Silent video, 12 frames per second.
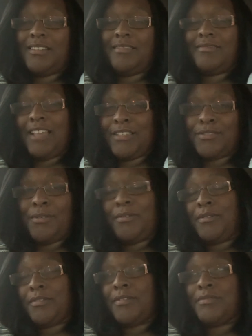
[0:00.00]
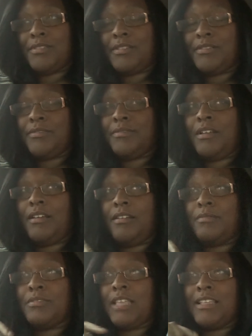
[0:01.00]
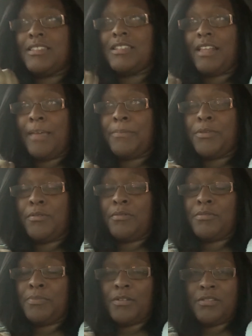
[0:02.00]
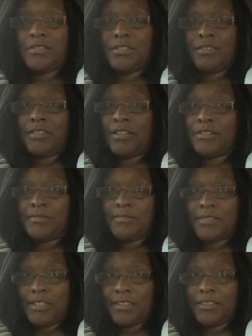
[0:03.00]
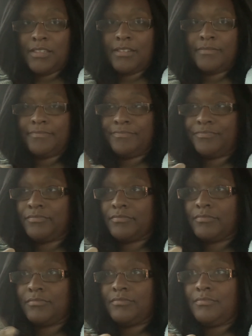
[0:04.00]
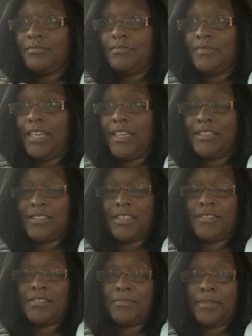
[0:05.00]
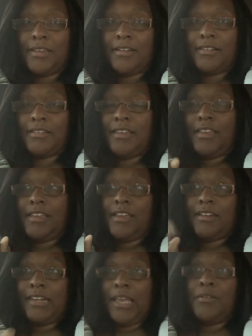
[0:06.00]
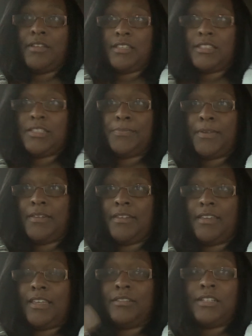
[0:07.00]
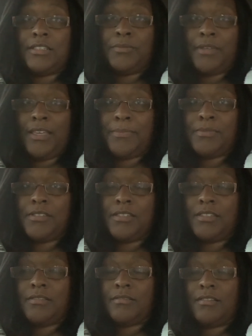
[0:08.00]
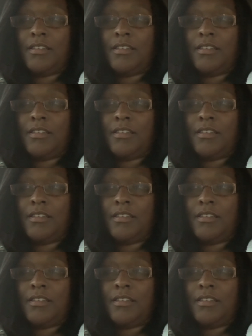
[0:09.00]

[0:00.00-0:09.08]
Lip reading: that's going on too. They slap you, you're supposed to sit there and do nothing and tell somebody, and they will get suspended and nothing will happen to you.